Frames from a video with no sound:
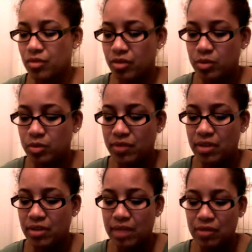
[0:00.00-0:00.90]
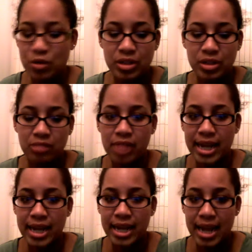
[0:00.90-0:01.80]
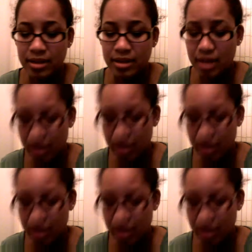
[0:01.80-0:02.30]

The same thing if you use a light hand on,